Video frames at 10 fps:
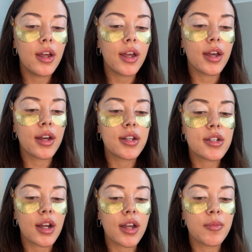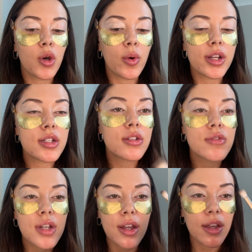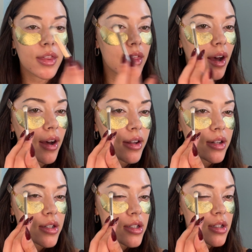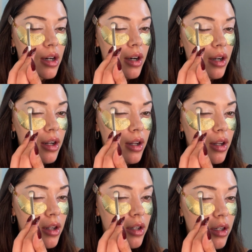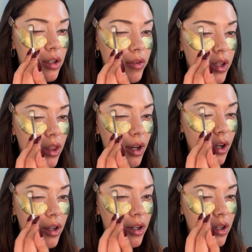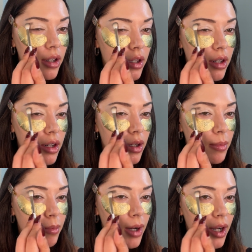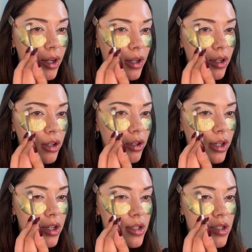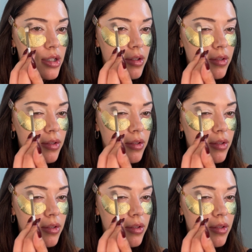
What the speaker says: and I'm going to take that and start doing that in my crease.